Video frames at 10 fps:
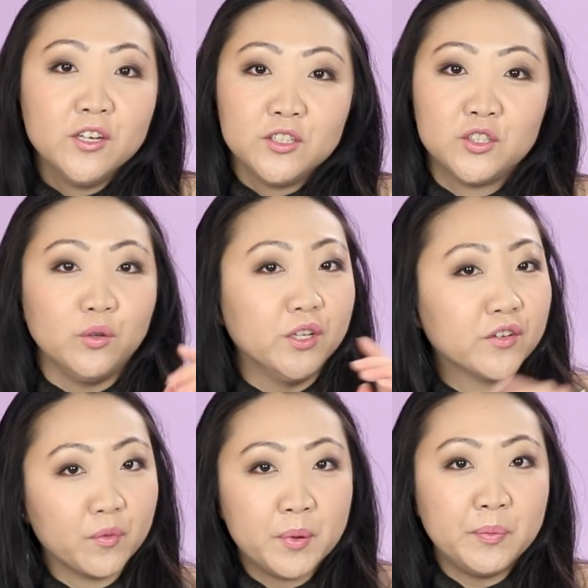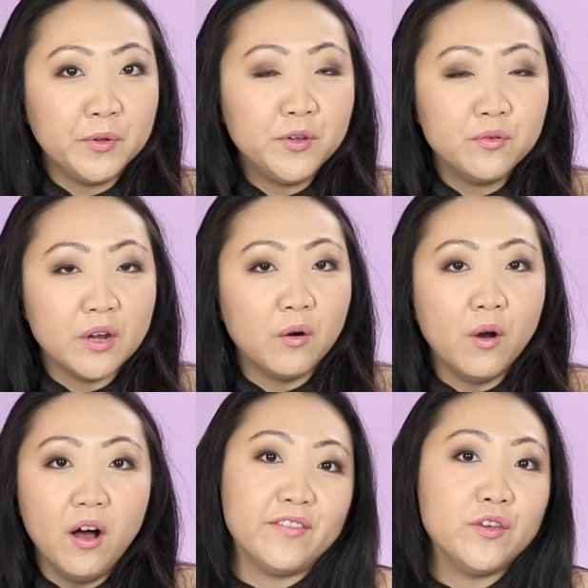So look for people you
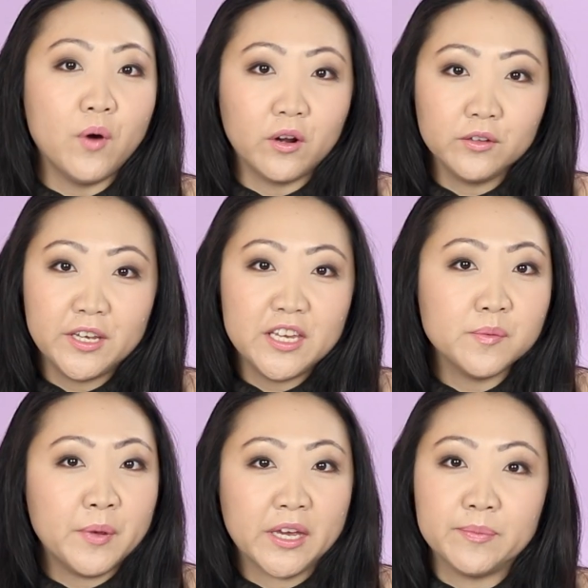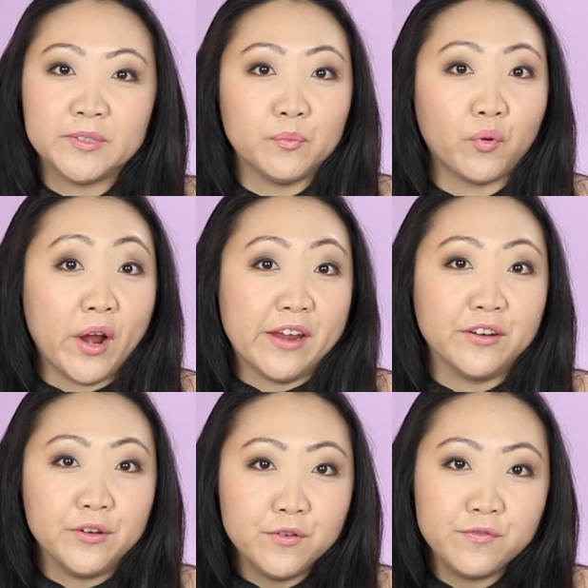know. If you are looking to pick up some
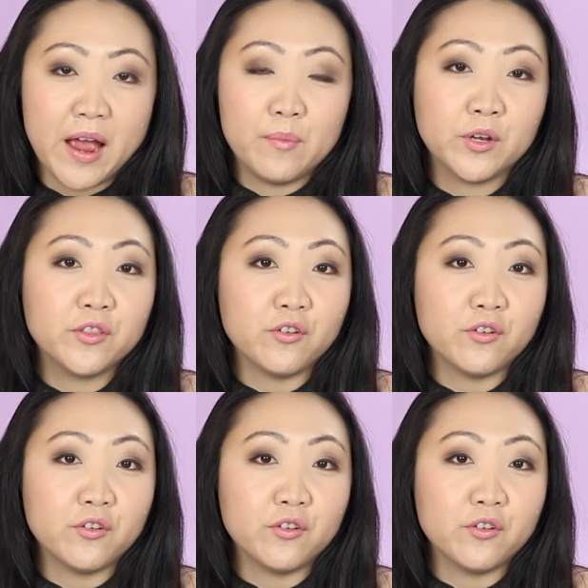brand new fabric,